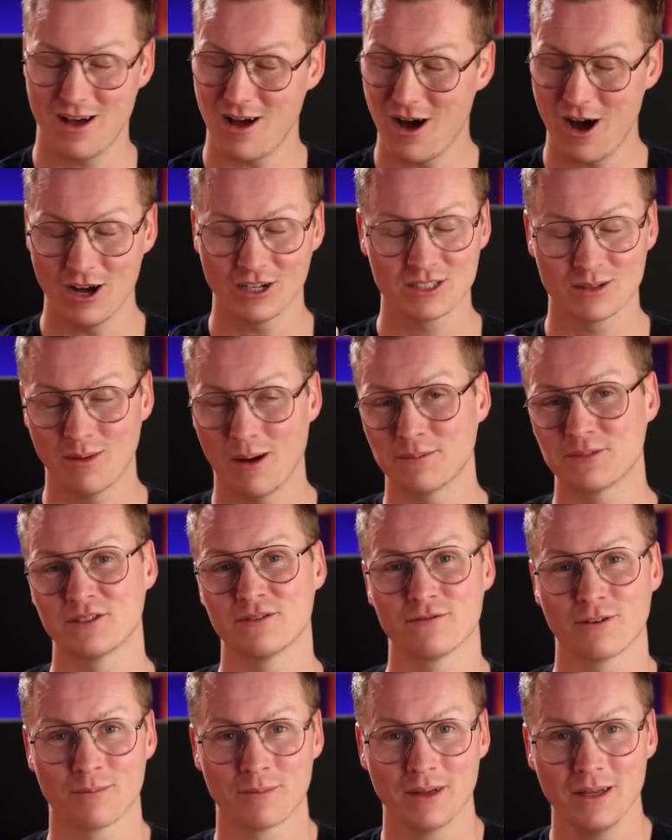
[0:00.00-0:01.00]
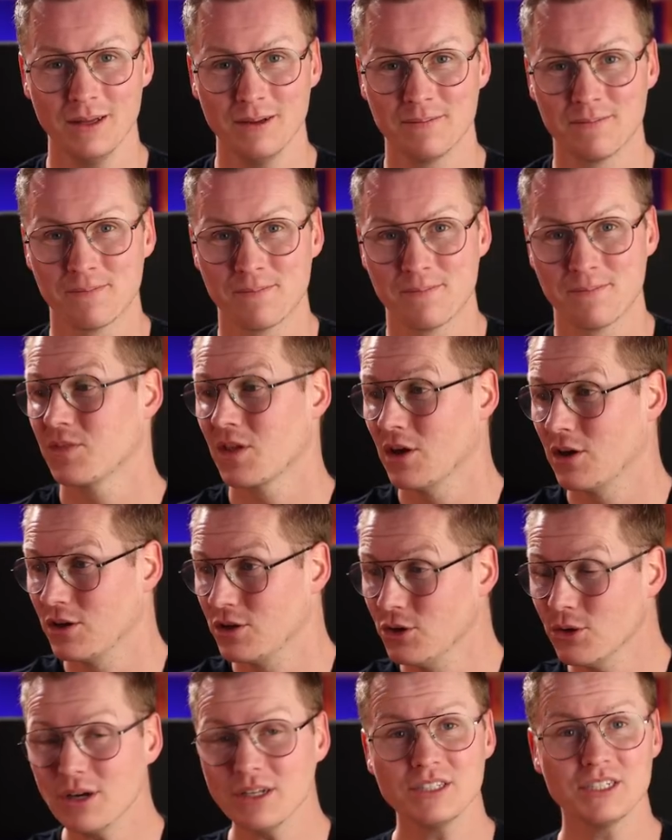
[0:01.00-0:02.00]
Awesome option for me.
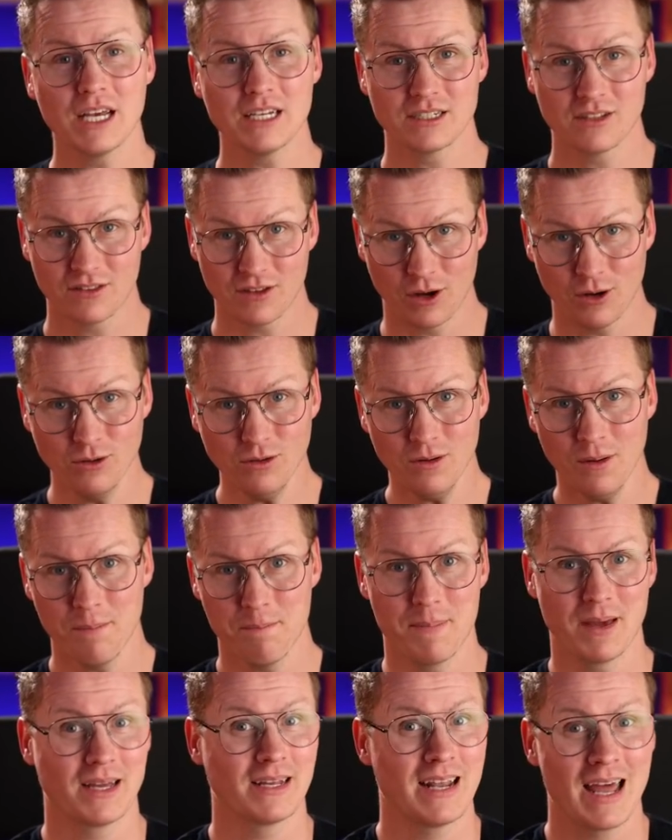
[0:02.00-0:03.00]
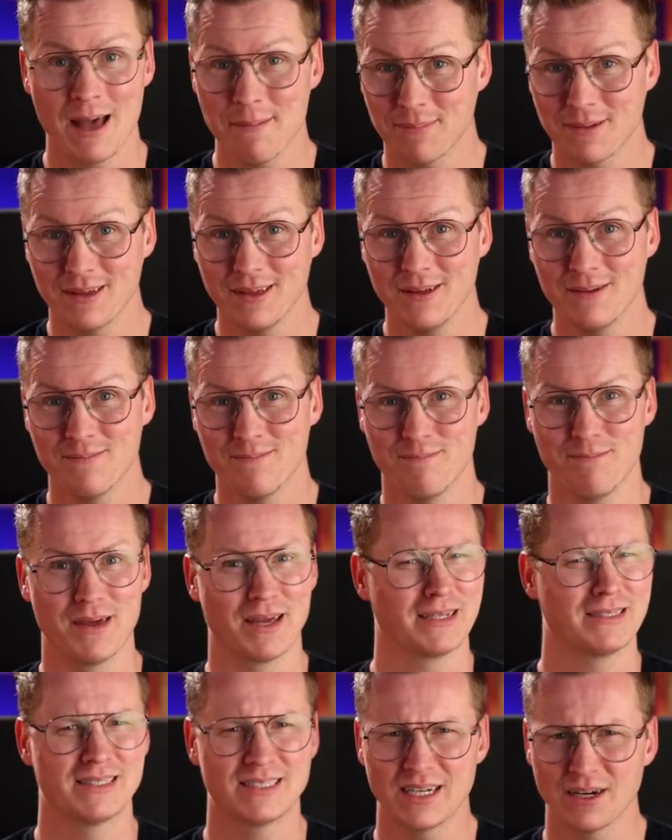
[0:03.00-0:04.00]
You can change the tone, make it happy,
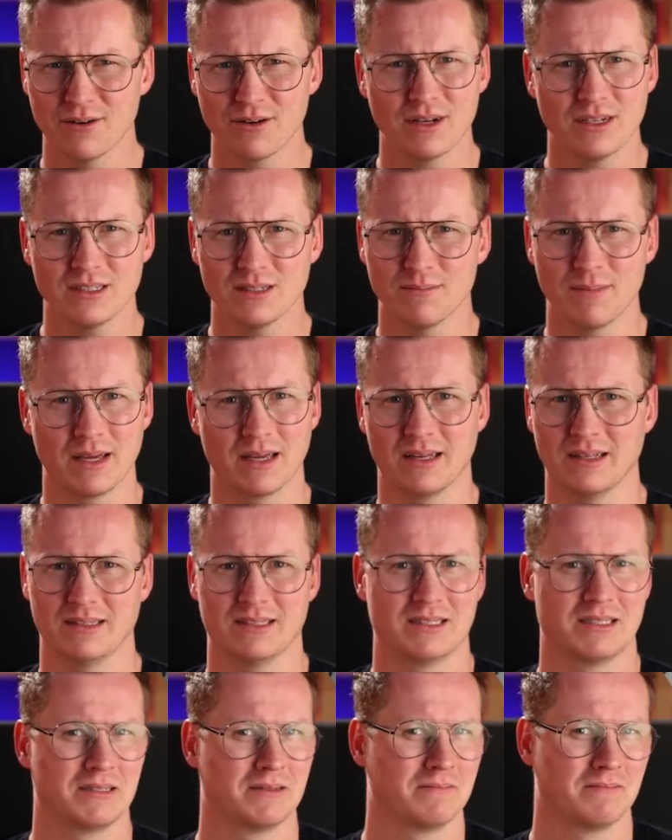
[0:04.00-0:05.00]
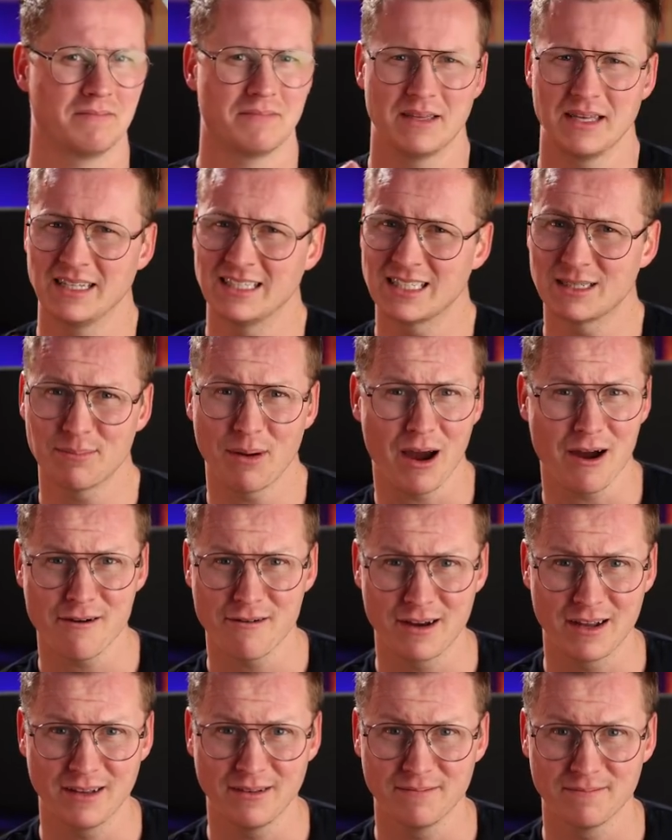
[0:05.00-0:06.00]
make it serious, make it
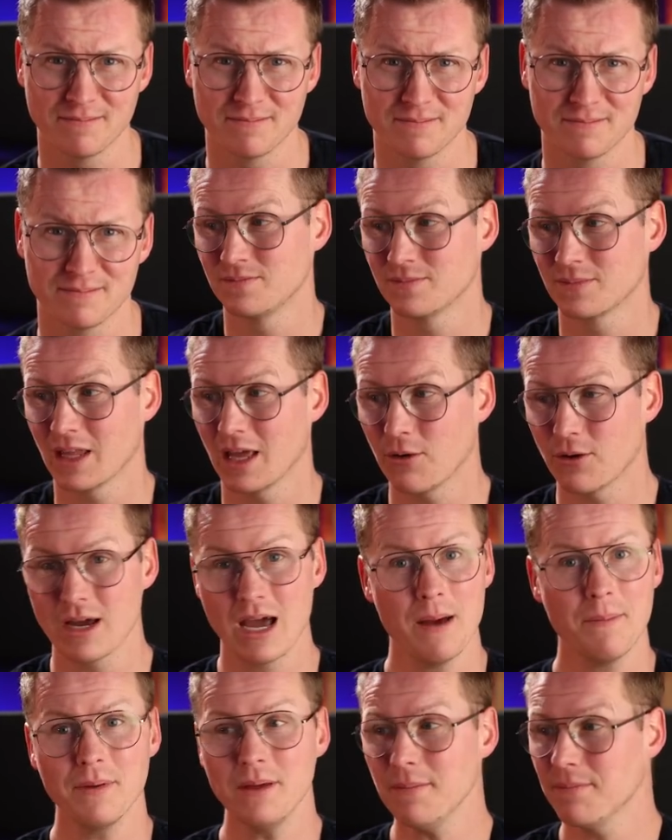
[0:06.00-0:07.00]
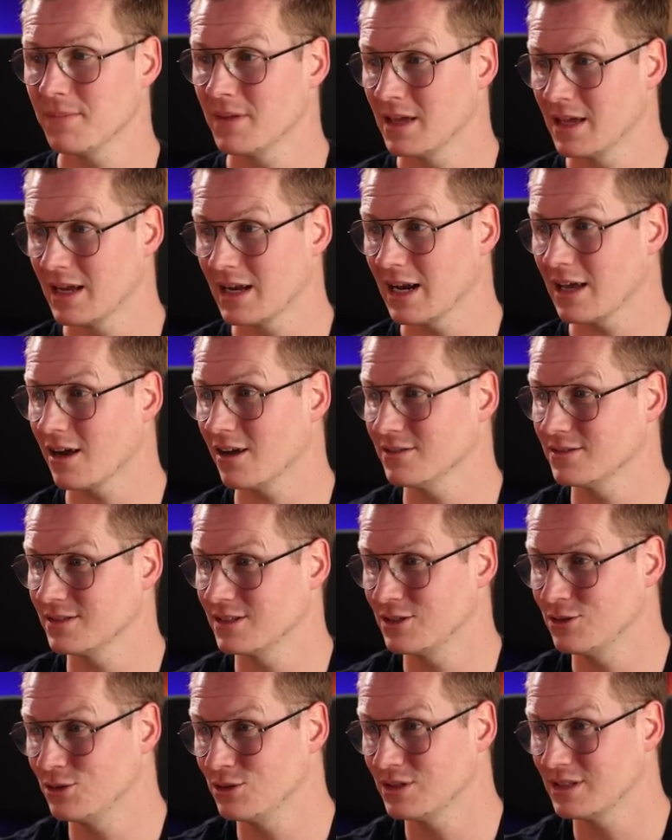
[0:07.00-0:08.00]
inspiring. And when you're happy, click on
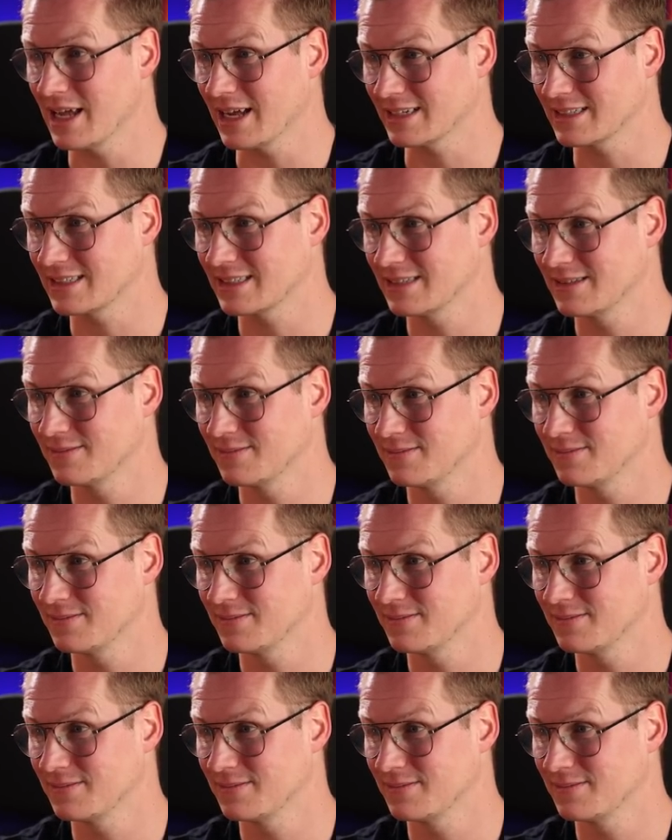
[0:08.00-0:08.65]
use text.